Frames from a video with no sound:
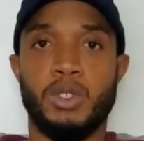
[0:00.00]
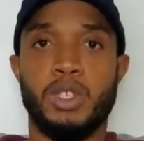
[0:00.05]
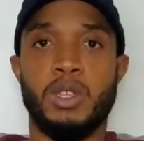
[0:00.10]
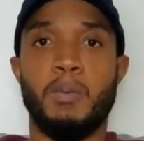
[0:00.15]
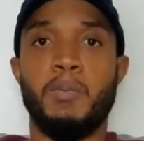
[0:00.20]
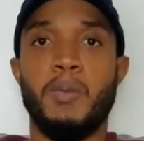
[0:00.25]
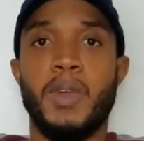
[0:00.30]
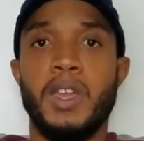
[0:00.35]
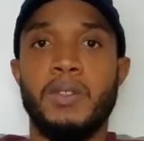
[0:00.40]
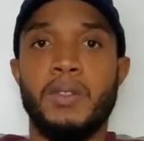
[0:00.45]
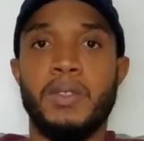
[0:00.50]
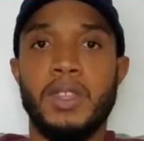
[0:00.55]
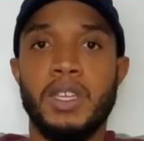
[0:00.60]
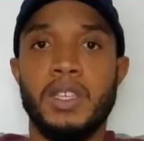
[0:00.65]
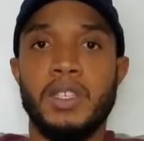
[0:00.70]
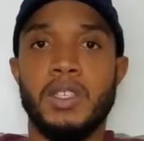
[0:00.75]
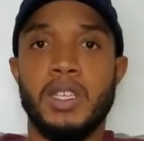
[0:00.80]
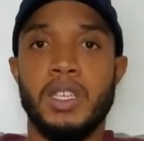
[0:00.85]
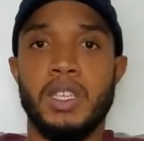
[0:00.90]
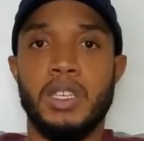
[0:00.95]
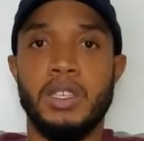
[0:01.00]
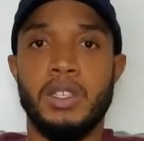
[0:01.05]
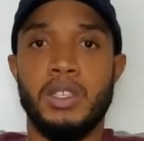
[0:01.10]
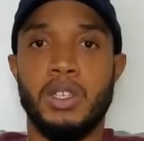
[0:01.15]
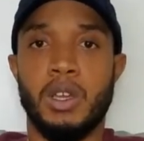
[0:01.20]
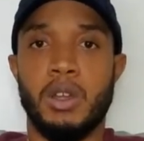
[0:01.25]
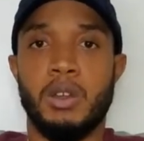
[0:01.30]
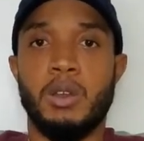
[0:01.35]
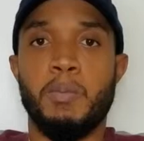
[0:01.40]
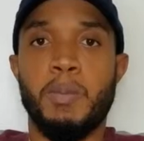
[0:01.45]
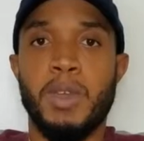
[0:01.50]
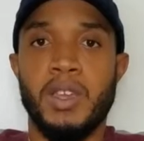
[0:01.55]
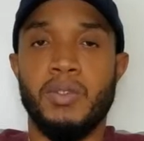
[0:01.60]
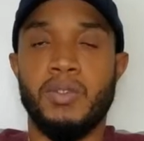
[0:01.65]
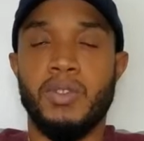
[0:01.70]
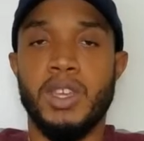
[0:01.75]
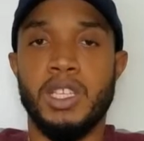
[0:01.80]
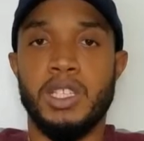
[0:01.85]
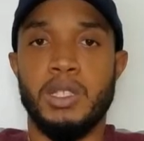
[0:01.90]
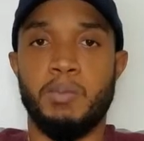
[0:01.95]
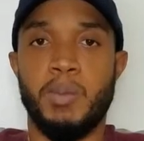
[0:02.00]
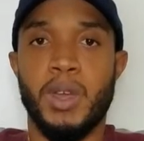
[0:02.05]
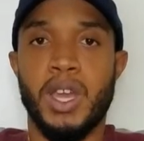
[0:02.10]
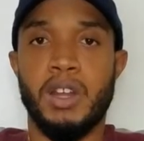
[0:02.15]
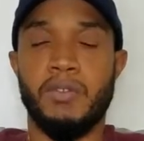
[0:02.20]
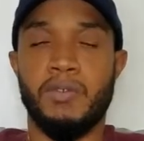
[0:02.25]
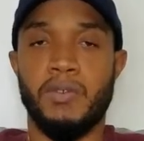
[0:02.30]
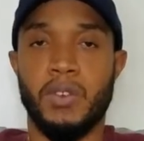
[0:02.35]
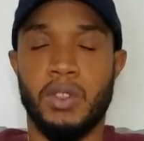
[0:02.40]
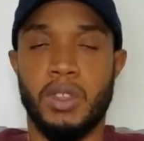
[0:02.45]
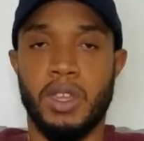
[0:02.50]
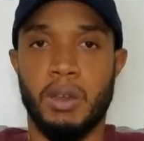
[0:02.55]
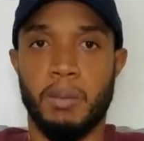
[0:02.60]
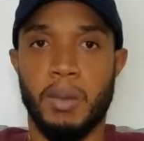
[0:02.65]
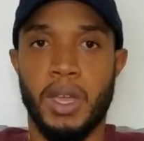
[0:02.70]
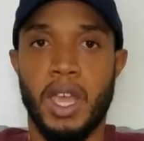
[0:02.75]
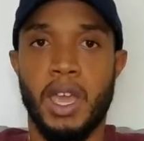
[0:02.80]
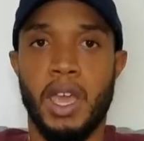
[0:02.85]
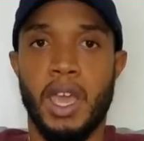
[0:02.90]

to make things easier and to make things better for them.